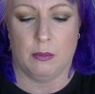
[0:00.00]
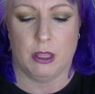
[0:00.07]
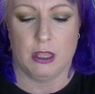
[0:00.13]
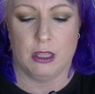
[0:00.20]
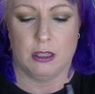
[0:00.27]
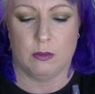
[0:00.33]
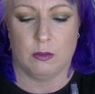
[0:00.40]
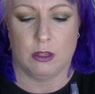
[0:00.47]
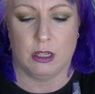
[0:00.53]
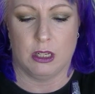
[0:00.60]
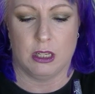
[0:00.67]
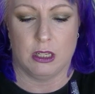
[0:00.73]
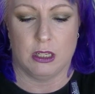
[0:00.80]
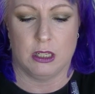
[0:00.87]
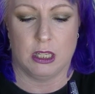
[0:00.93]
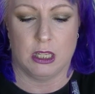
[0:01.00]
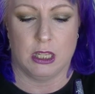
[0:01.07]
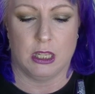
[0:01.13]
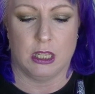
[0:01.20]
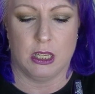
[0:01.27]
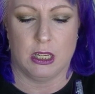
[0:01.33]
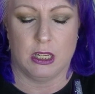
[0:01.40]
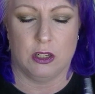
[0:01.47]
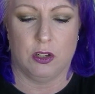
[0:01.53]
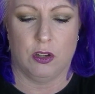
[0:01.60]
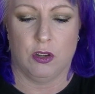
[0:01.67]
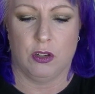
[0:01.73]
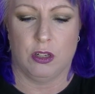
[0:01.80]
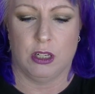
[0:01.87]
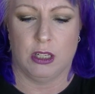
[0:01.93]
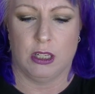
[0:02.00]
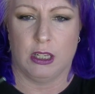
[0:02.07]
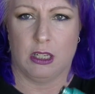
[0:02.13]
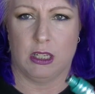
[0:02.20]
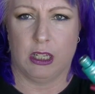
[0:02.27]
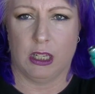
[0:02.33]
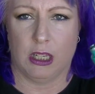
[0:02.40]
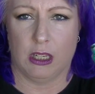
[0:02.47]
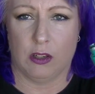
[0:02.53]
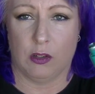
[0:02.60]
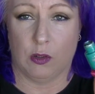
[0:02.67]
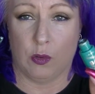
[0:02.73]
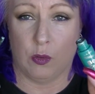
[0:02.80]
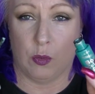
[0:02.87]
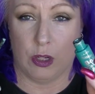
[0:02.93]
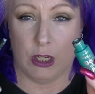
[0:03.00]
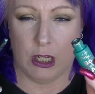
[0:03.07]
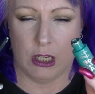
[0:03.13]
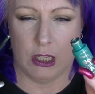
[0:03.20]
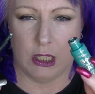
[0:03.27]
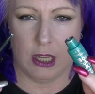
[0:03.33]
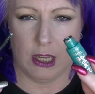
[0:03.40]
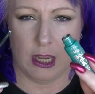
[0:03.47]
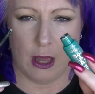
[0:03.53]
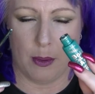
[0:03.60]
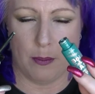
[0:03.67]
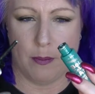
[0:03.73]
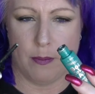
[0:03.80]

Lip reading: This one is the Totally Teal, which is like a